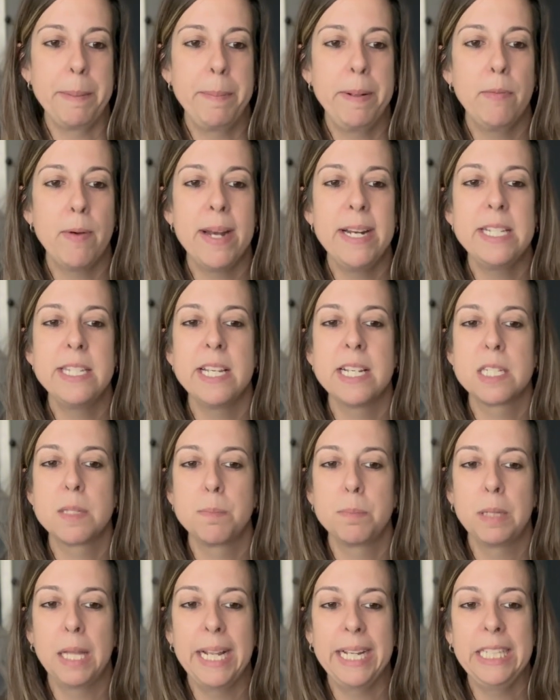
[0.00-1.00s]
Be ready to
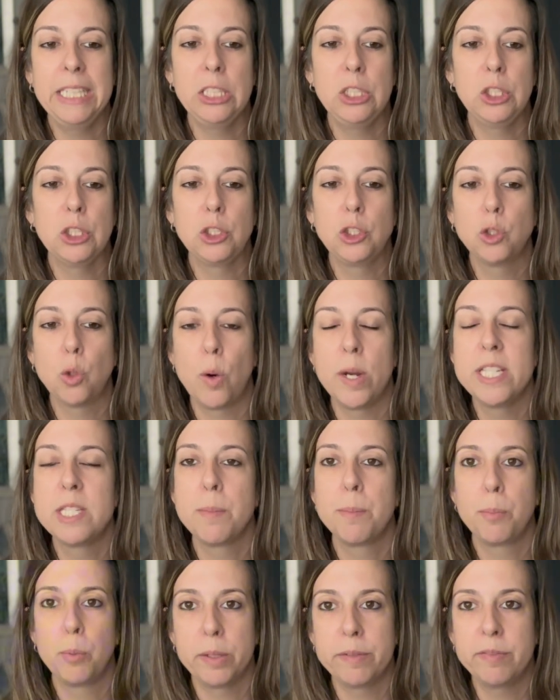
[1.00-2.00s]
explain your choice
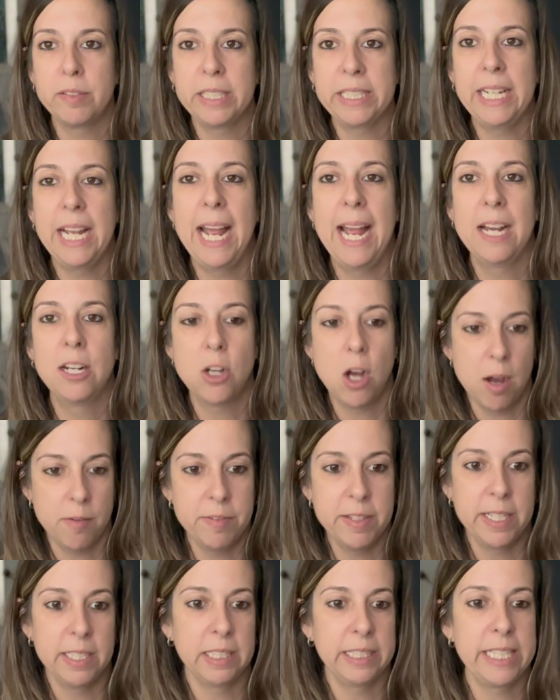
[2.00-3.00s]
briefly and
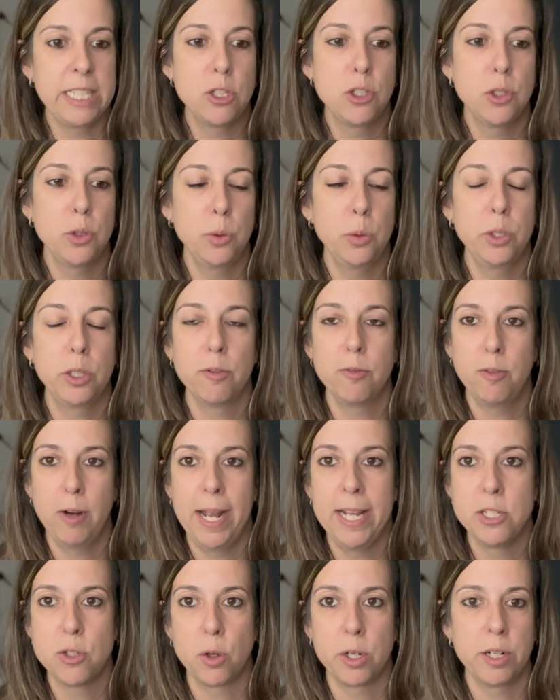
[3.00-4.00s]
confidently to your
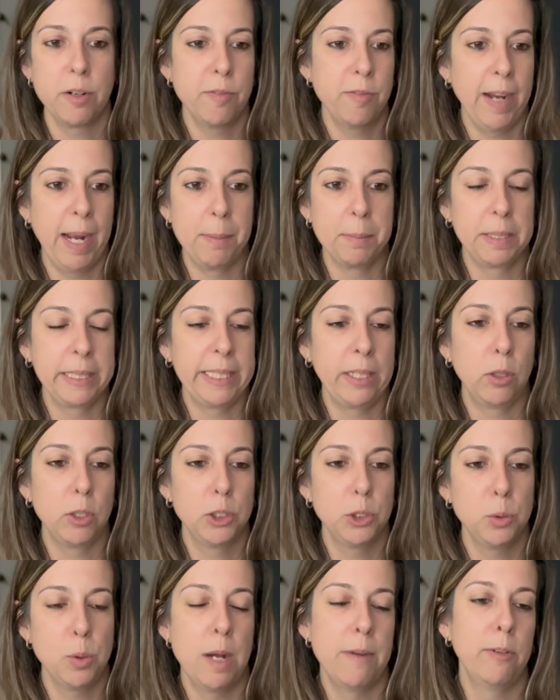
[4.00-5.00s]
friends or your family or
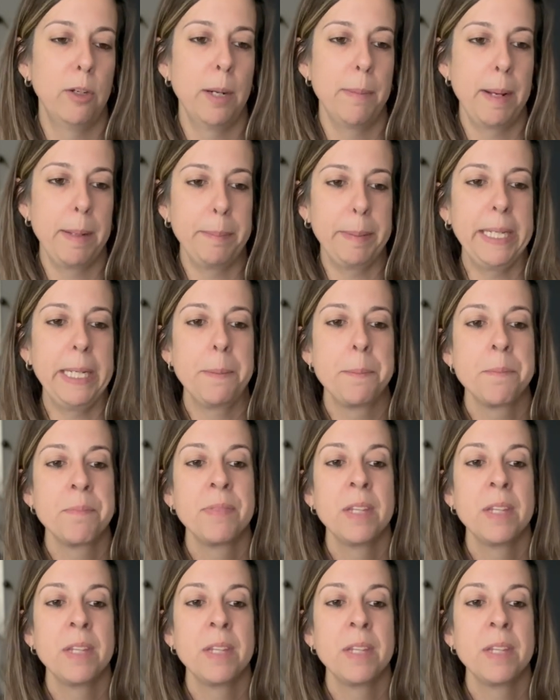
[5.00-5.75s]
to whoever it may be.